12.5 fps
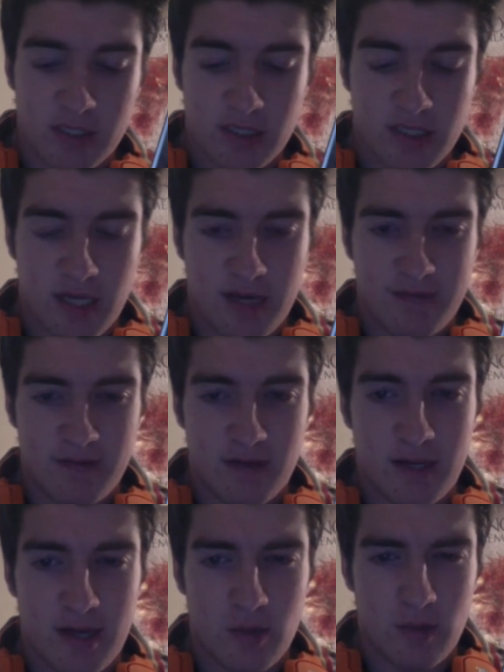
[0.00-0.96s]
is kind of
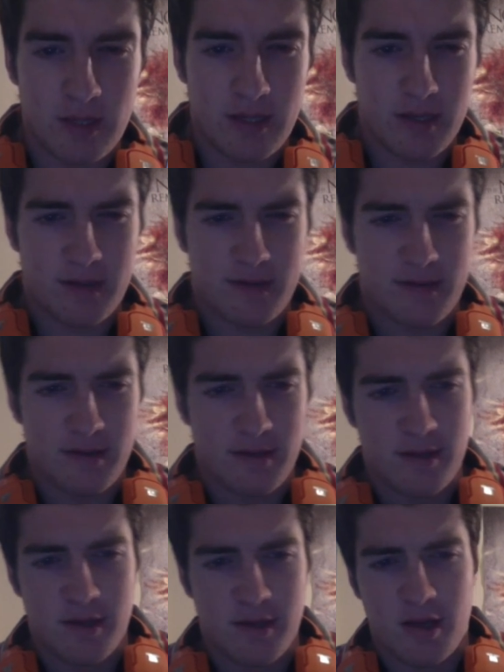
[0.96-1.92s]
a, a weird
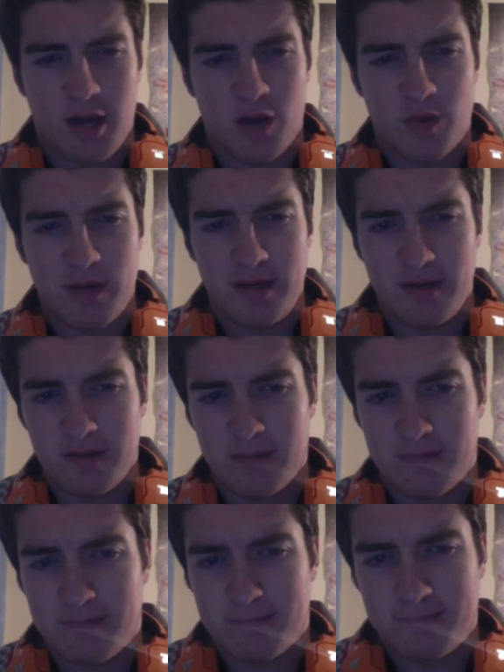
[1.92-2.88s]
a
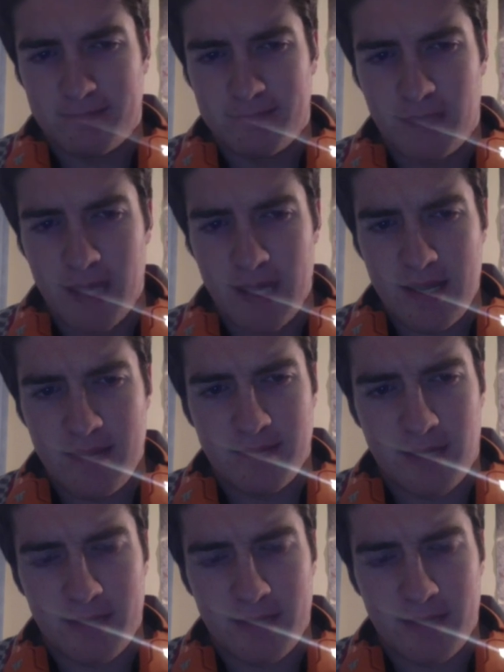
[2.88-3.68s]
weird game.